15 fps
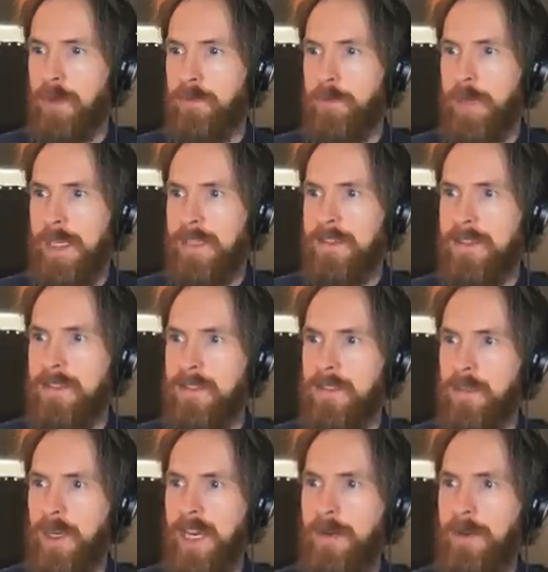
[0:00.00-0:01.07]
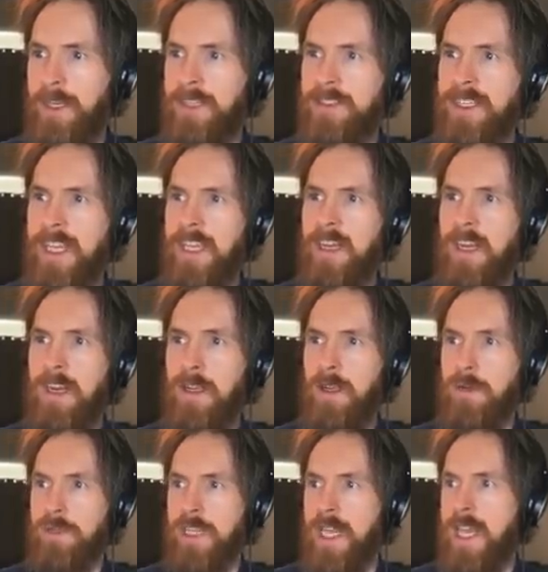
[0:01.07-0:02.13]
of beads. So here you can see it kind of
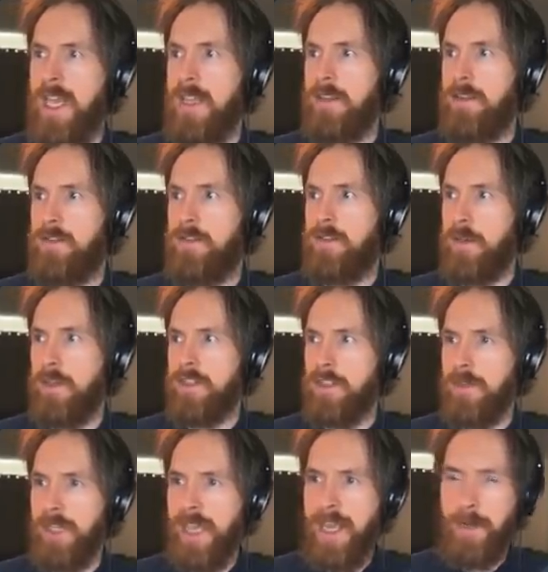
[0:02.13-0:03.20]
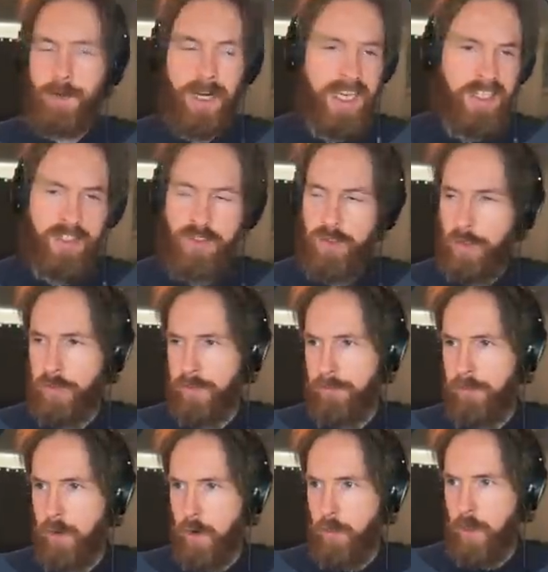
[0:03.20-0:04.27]
goes ahead, does all the calculations on the
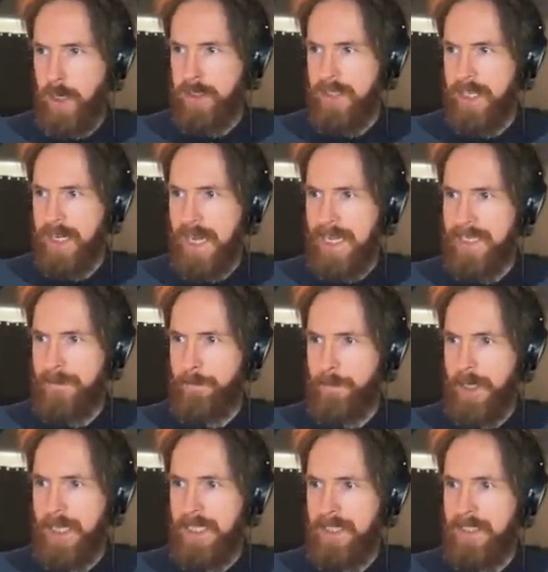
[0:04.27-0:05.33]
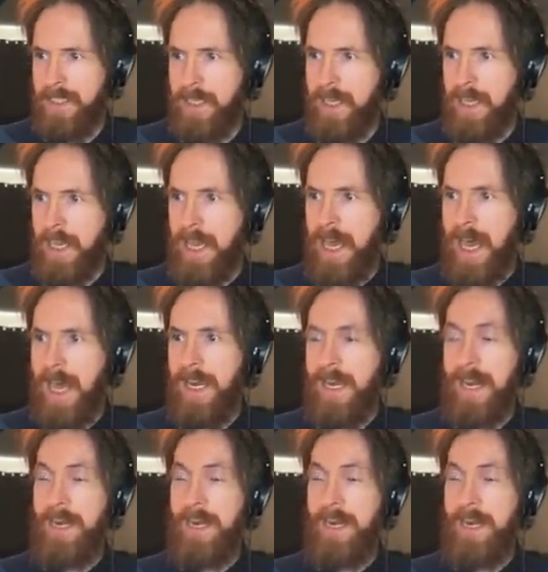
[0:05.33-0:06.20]
formulas it had picked, and it